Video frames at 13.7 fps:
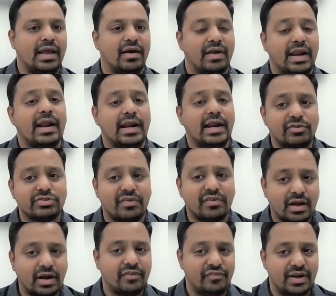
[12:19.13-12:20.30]
it was our
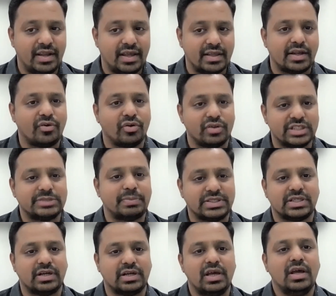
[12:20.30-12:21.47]
gut feeling that no, this
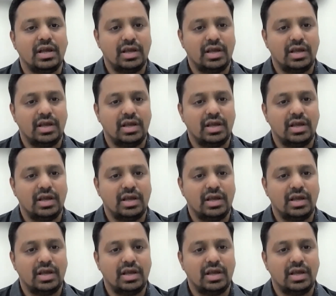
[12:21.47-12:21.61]
patient